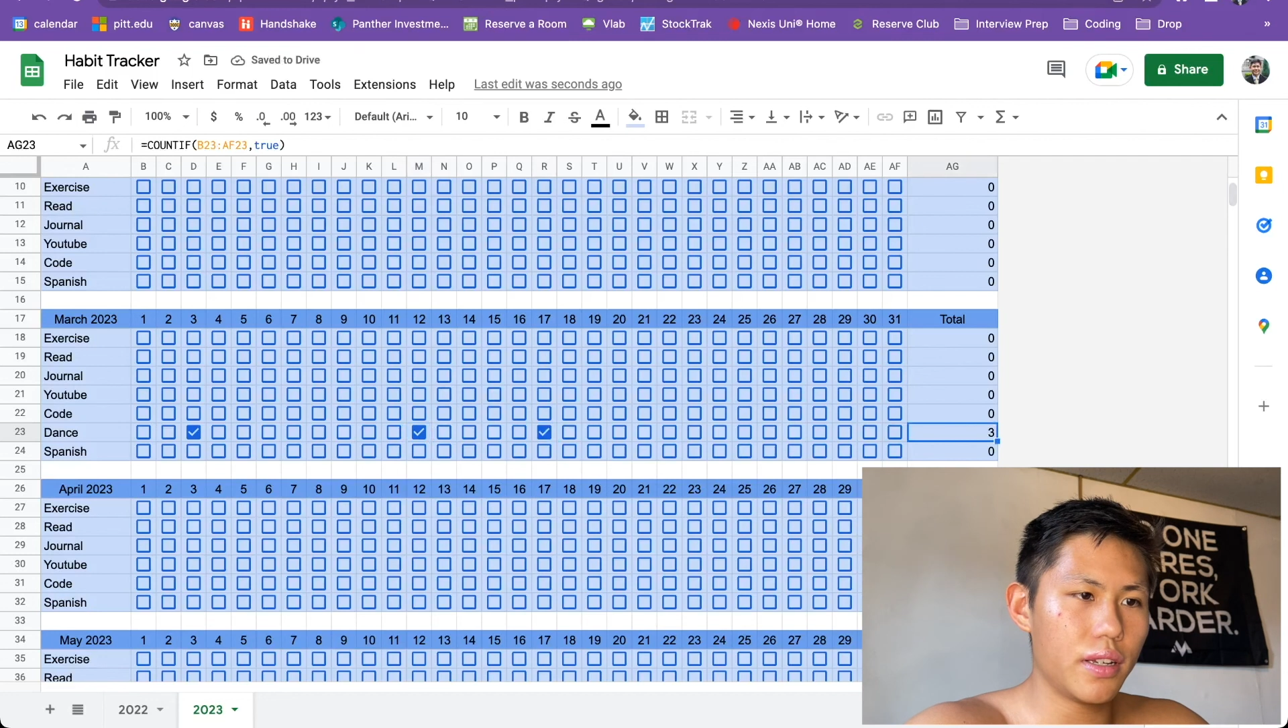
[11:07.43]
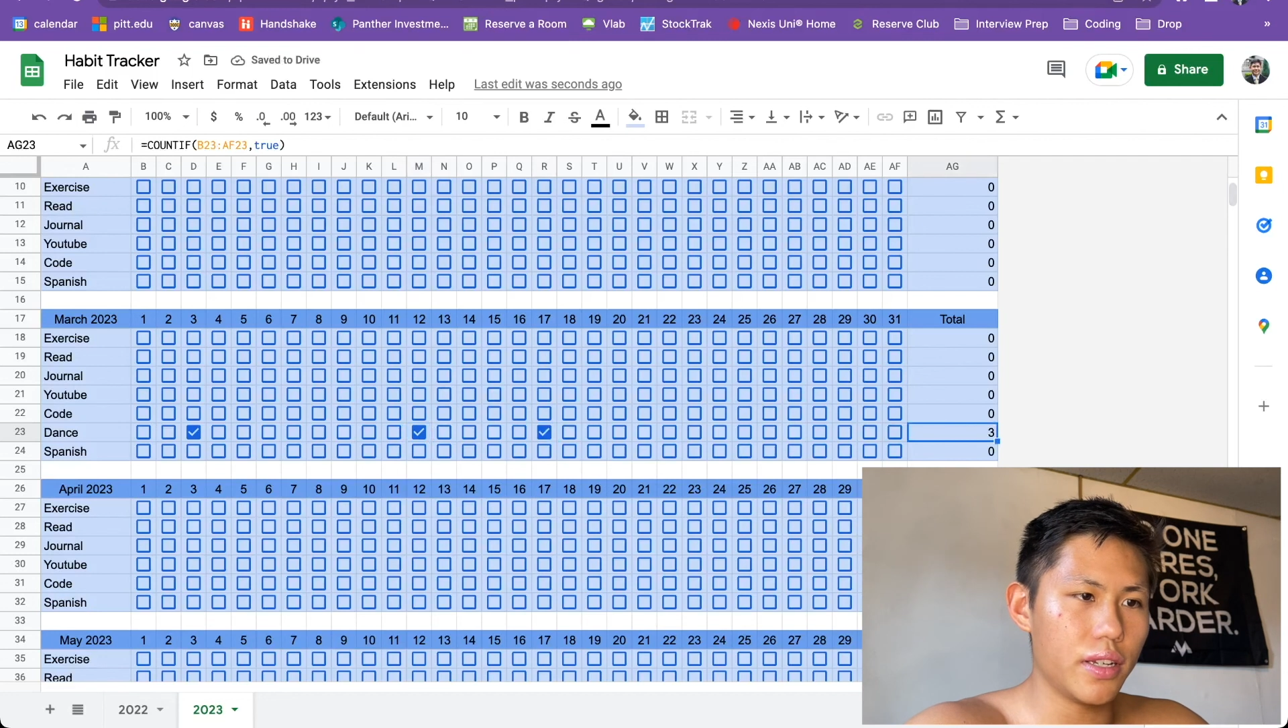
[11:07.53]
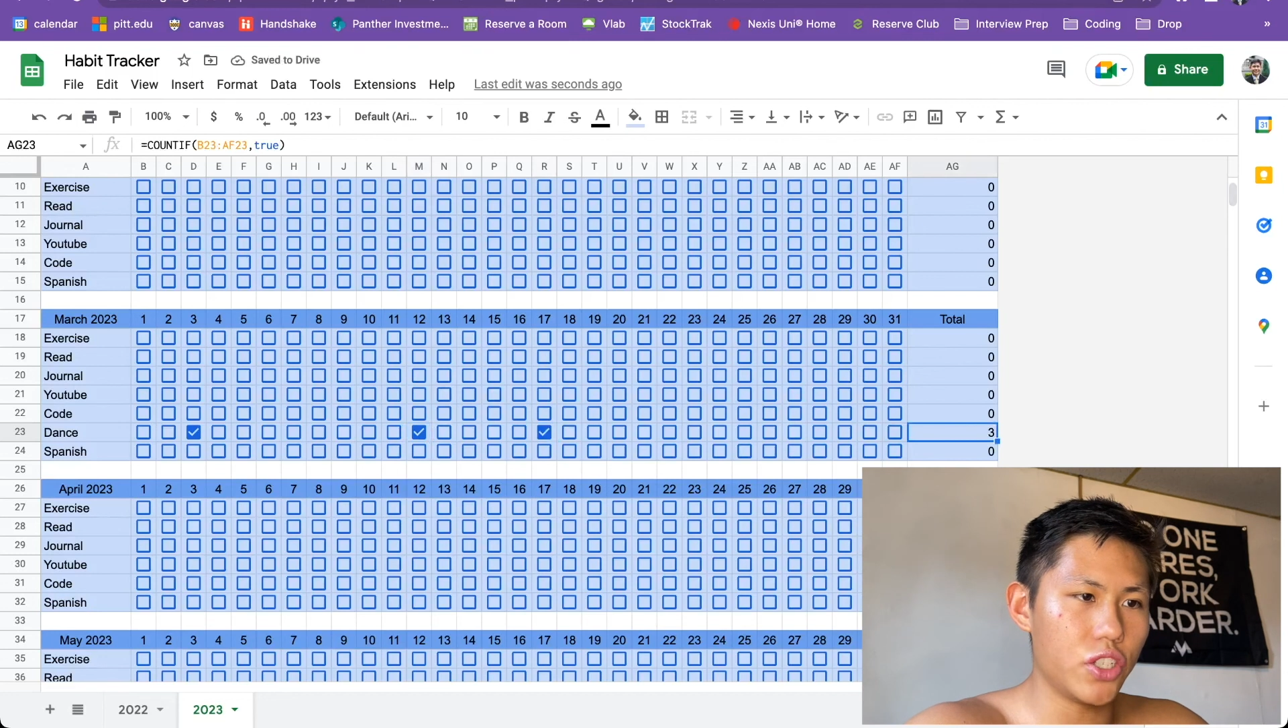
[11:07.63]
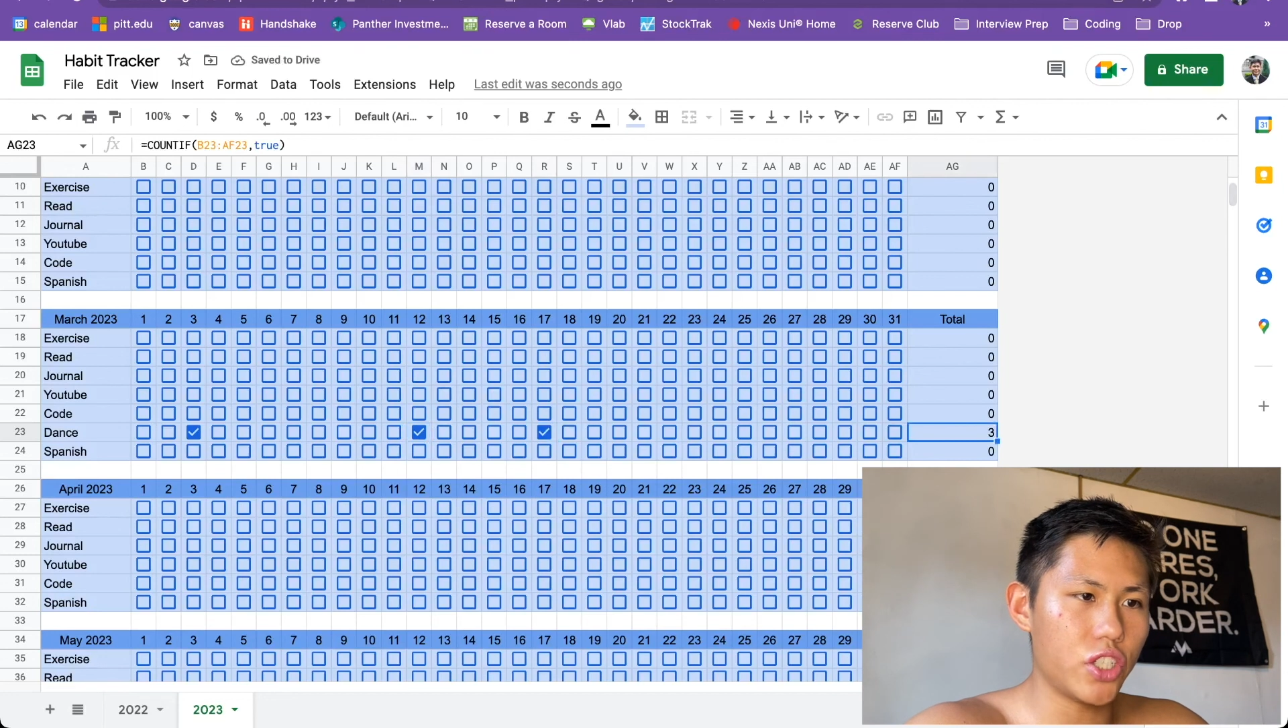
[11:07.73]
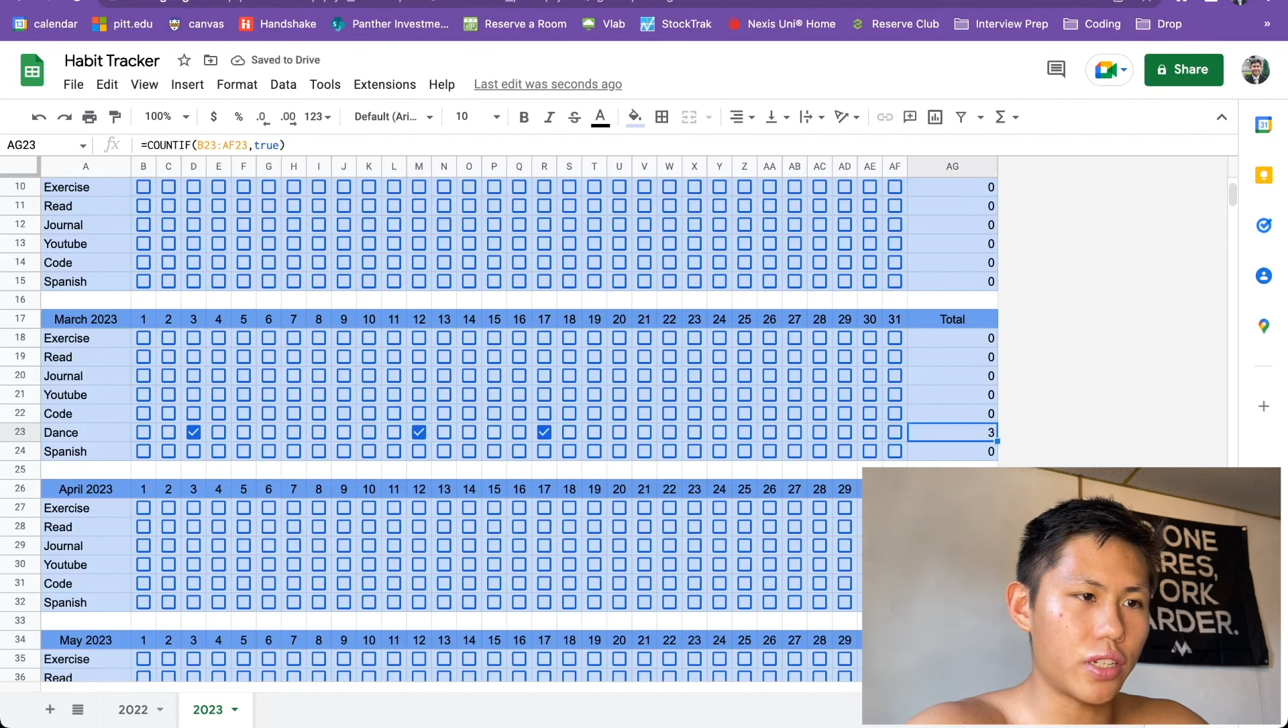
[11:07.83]

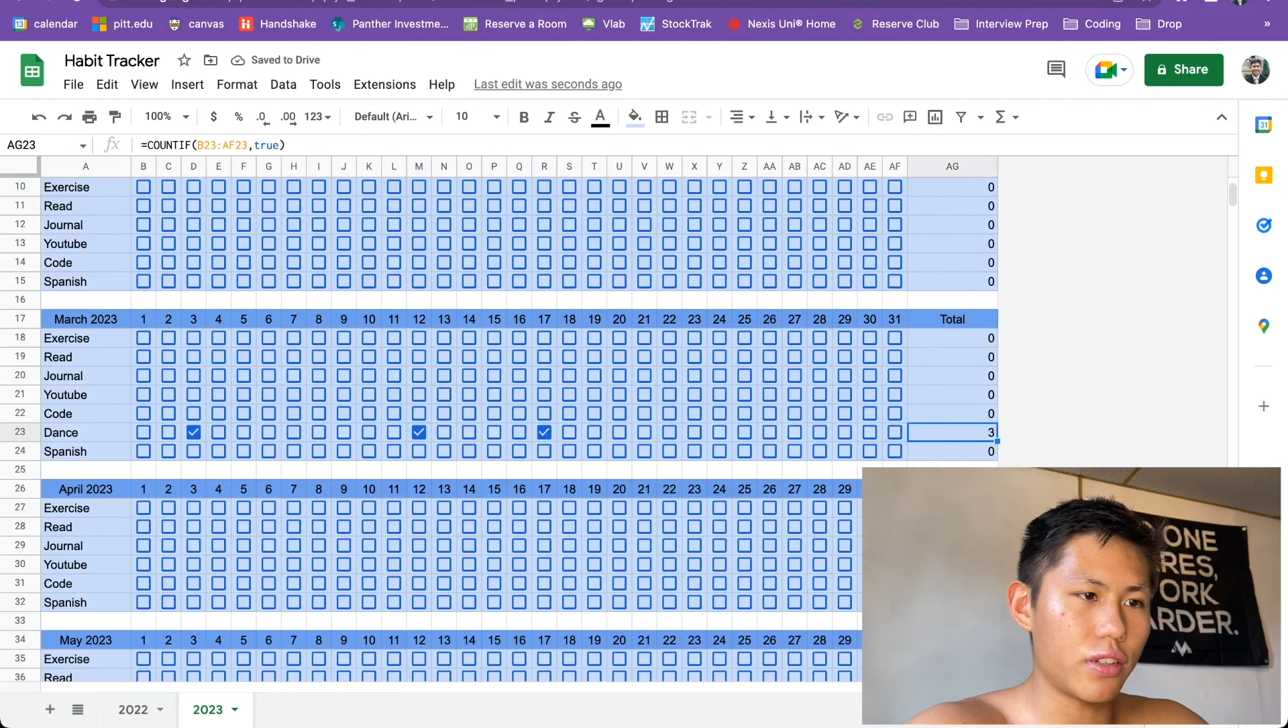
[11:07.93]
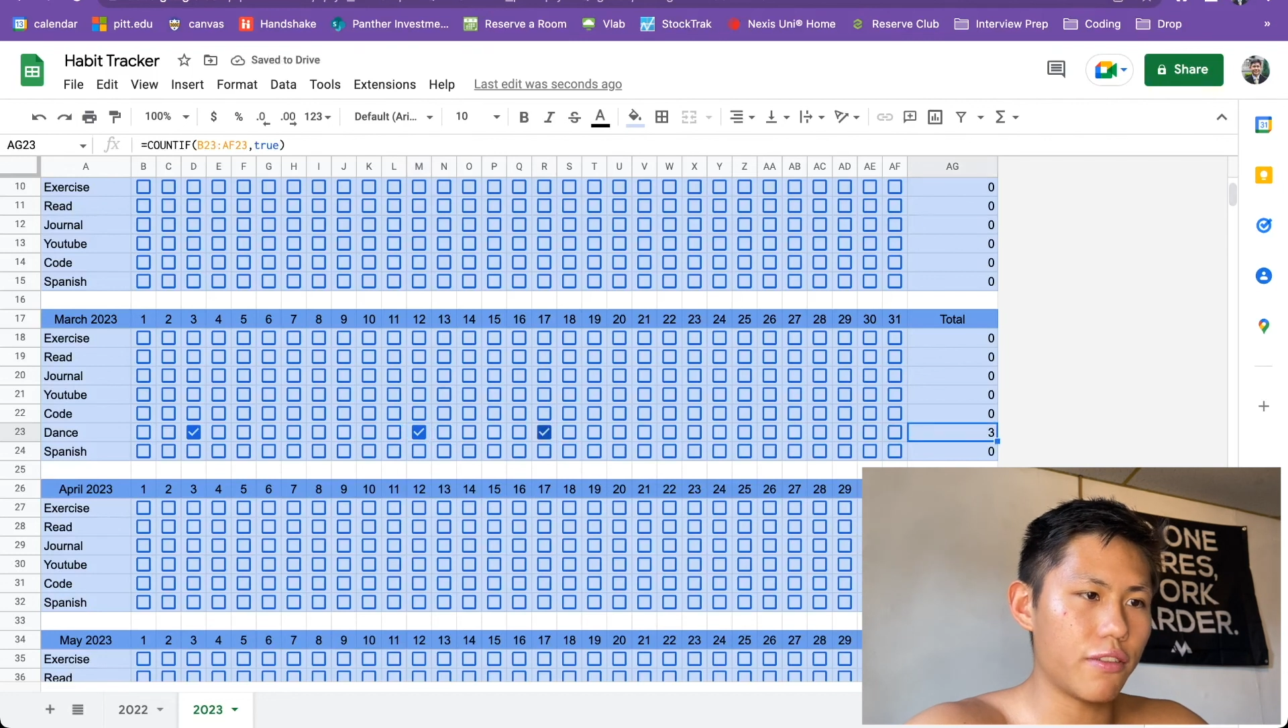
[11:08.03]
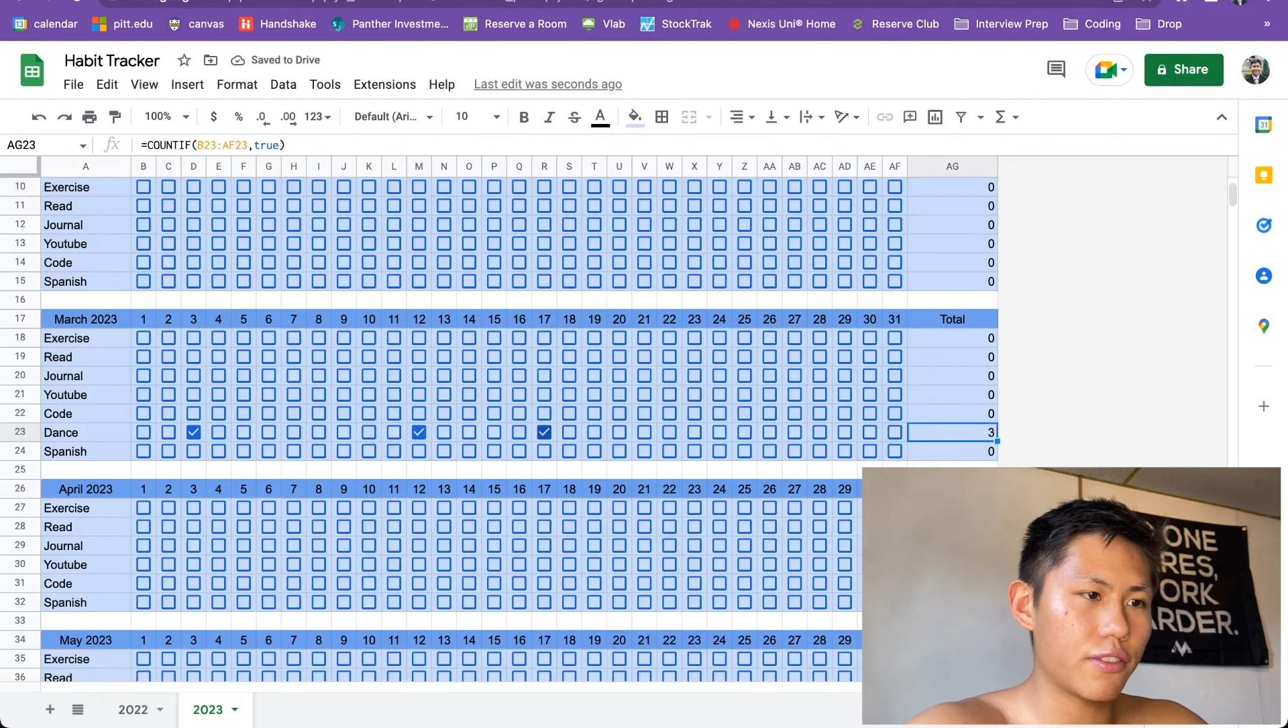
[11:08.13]
It checks off